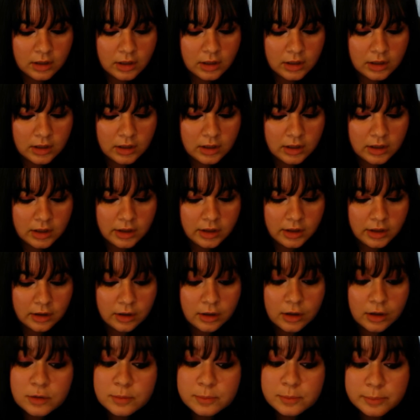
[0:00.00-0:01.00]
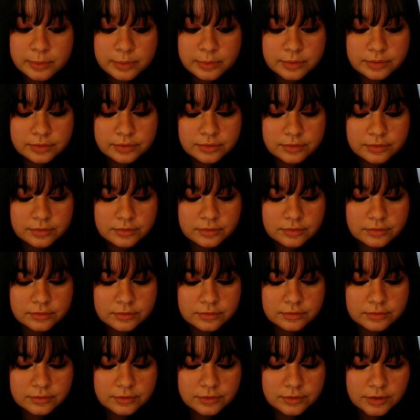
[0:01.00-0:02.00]
I hope
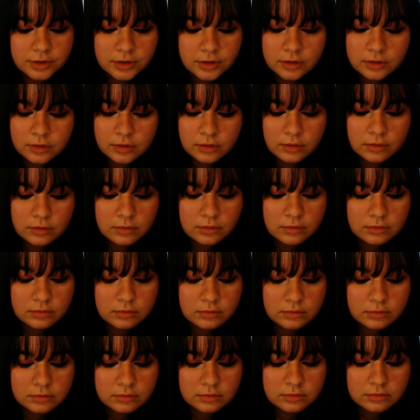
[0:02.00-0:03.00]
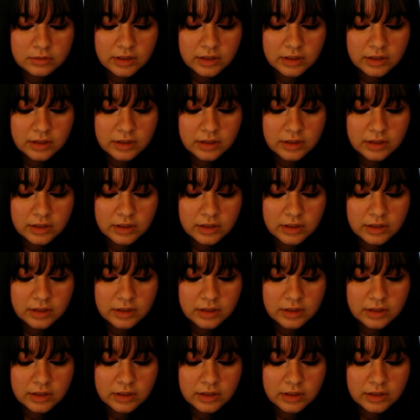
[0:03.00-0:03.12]
you